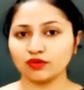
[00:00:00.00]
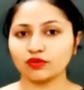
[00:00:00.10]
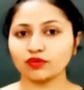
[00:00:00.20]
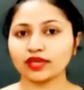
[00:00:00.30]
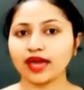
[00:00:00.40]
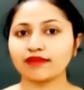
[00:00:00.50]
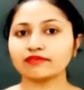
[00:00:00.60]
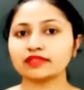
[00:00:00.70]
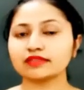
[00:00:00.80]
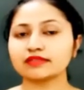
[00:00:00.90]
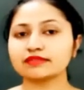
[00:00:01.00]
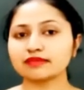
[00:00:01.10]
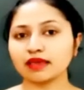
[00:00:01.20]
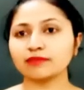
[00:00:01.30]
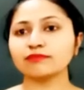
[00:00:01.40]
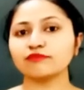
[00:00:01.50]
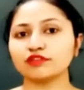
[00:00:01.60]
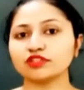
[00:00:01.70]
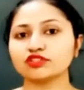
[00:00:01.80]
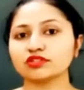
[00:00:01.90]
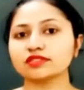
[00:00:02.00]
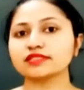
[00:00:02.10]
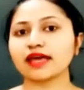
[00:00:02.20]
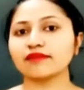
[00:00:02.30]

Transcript: Okay, having the same features,